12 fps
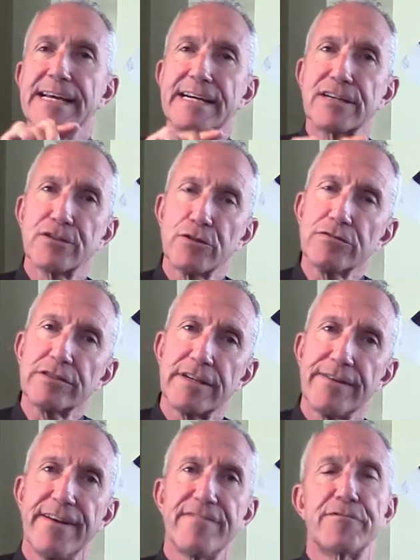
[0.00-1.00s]

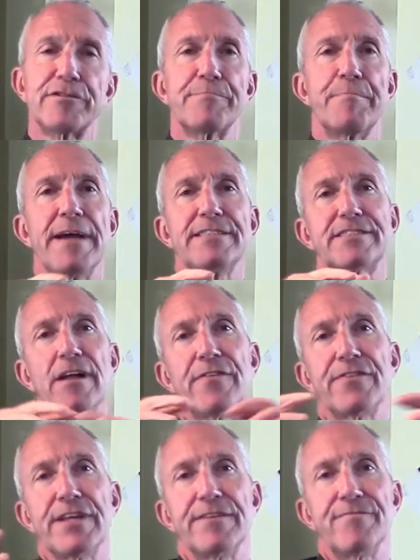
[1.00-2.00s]
inclusiveness based on
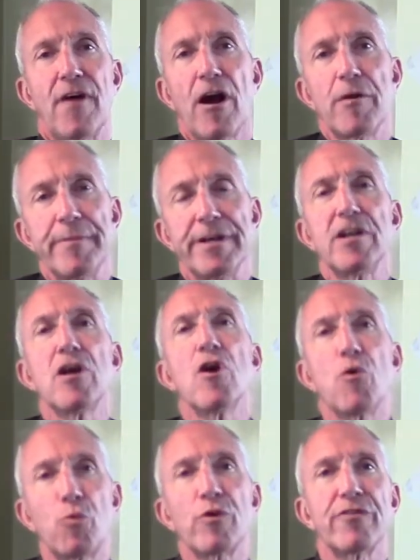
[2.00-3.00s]
the environment,
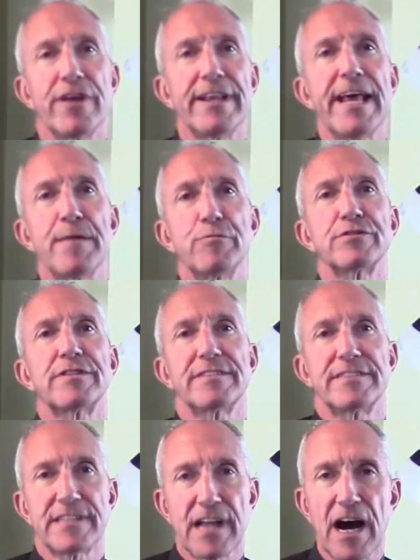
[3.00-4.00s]
we're then able to
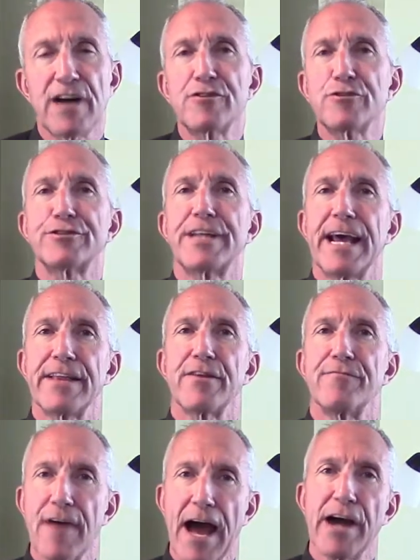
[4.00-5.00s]
understand the
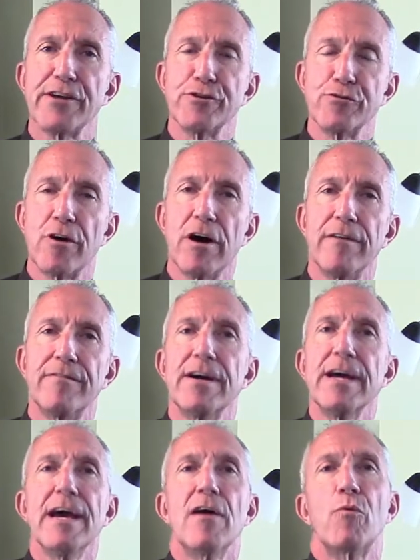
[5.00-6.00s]
value of
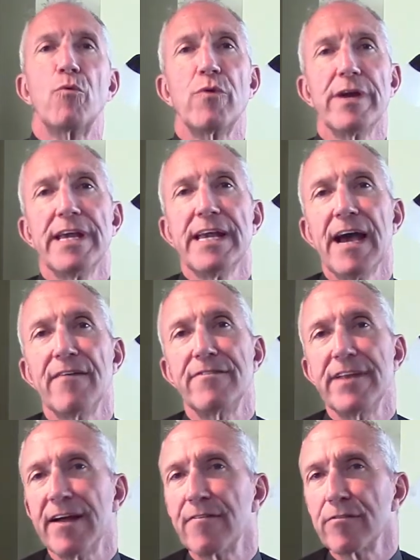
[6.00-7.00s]
we have
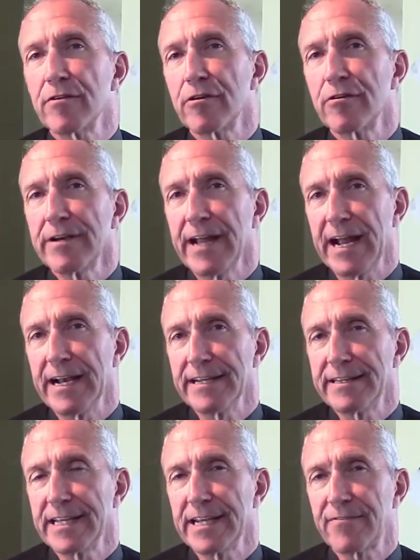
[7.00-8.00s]
never learned
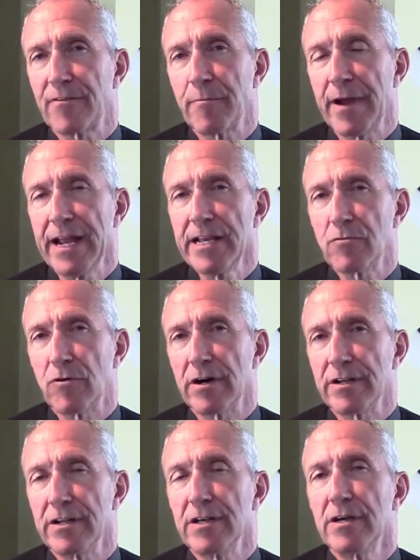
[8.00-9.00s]
anything from
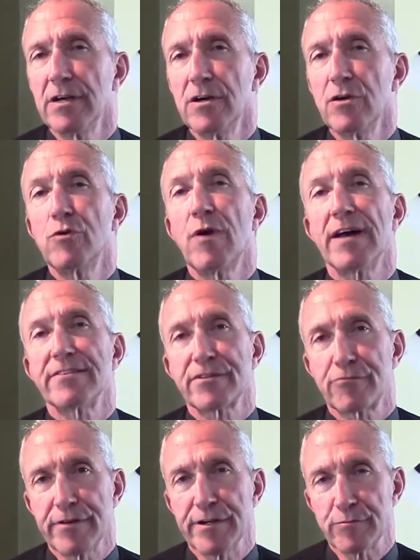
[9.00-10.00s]
anyone who has
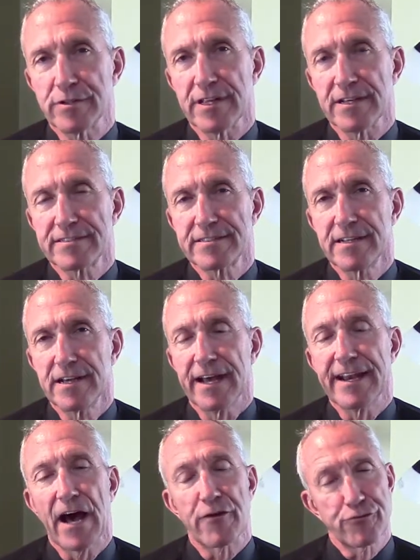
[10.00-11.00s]
agreed with us, and
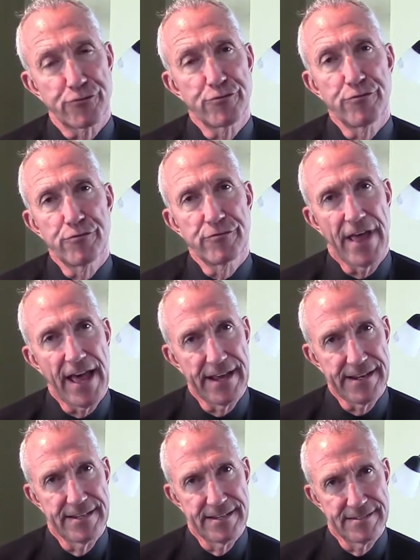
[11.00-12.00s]
how true
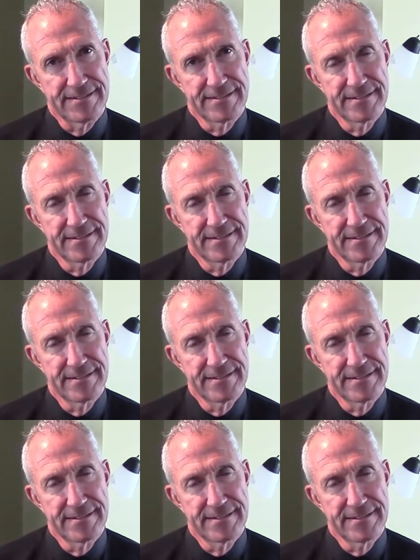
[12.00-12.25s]
that is.